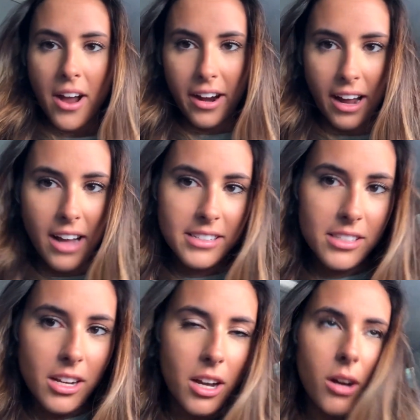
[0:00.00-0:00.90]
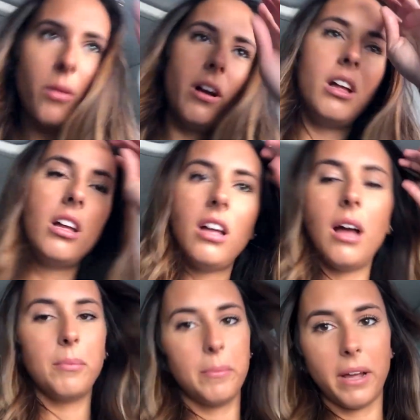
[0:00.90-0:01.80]
All right guys, so
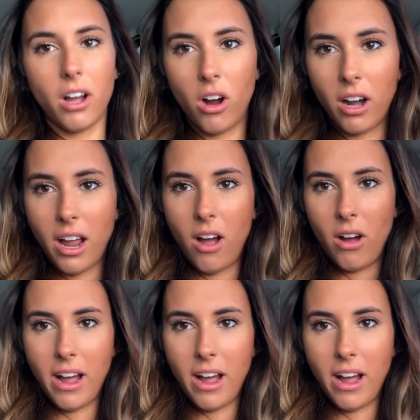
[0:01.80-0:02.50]
I'm in my car now.